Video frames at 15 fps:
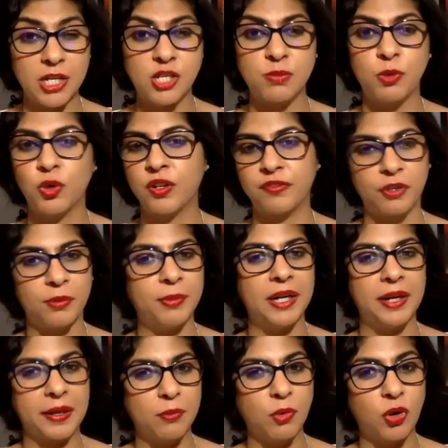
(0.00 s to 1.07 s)
more if you're
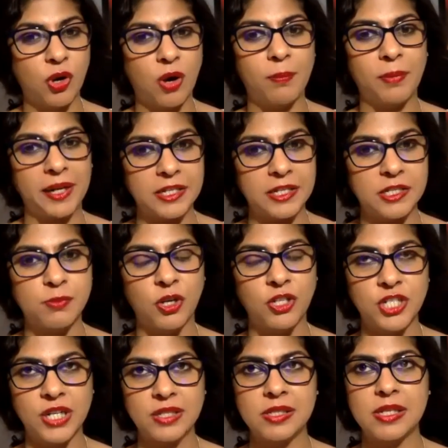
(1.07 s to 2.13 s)
building more complex projects.